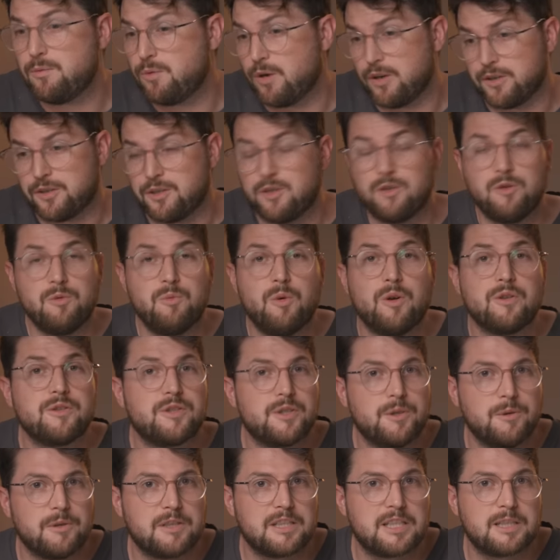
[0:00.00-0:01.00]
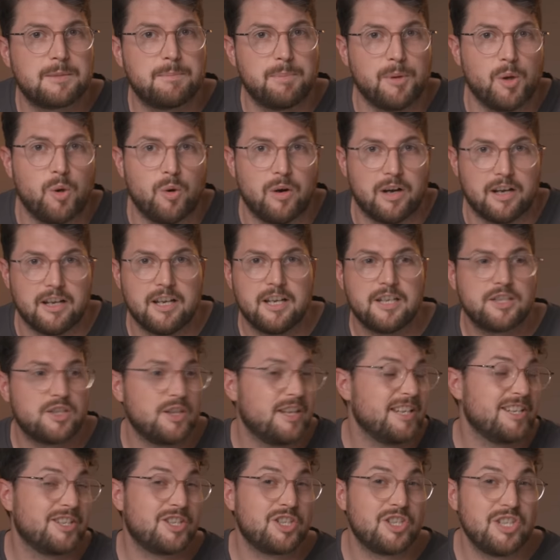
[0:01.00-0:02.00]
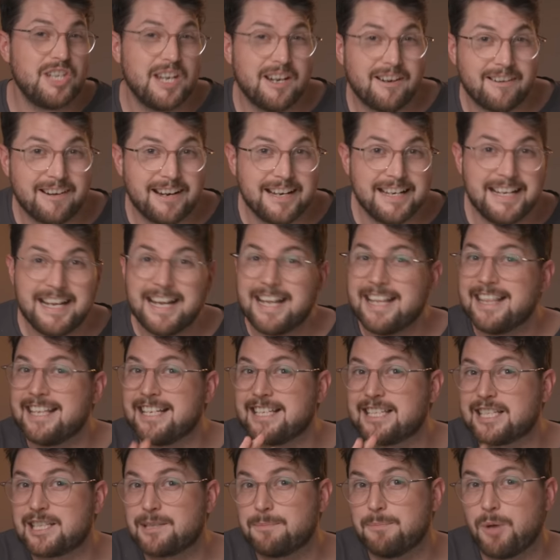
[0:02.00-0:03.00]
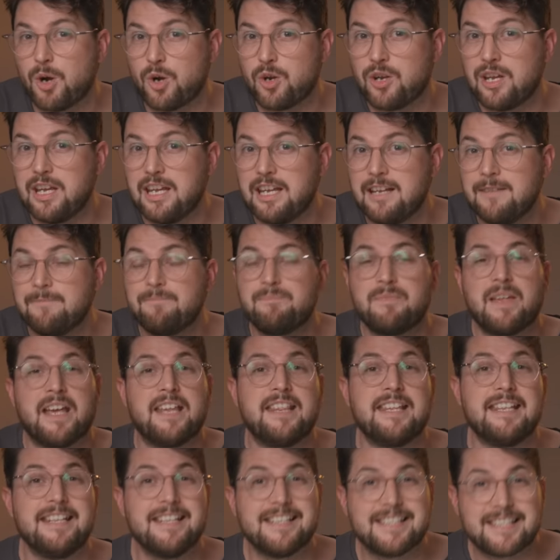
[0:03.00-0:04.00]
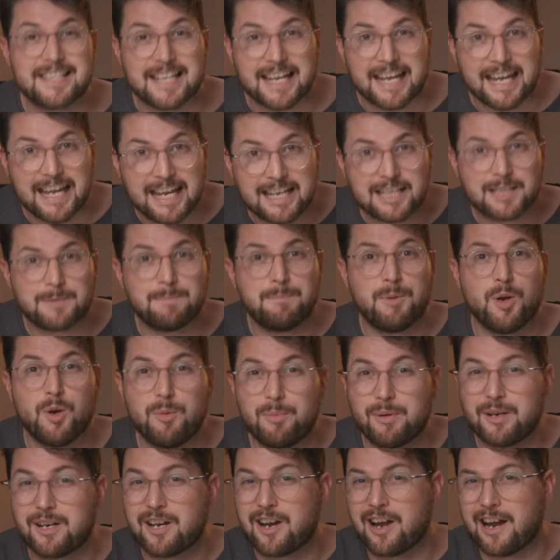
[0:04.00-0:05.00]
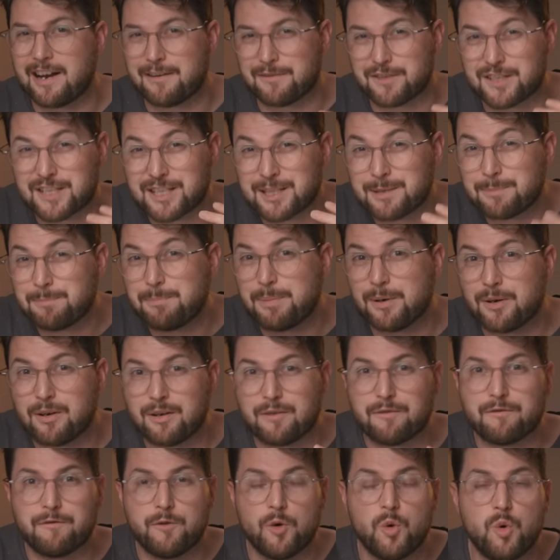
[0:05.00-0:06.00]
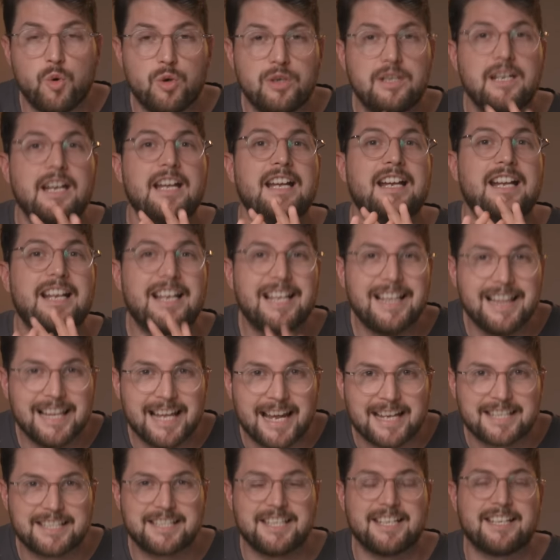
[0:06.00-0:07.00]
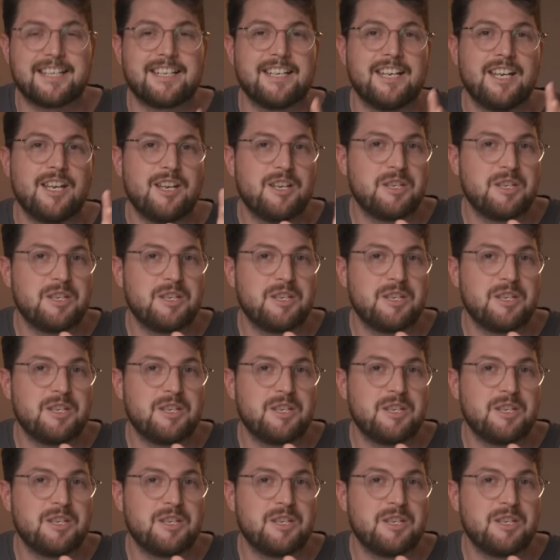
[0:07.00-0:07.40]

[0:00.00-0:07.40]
what you want to explore. So there's sherried, there's smoky, and then there's the ex-bourbon kind of spirit-forward classic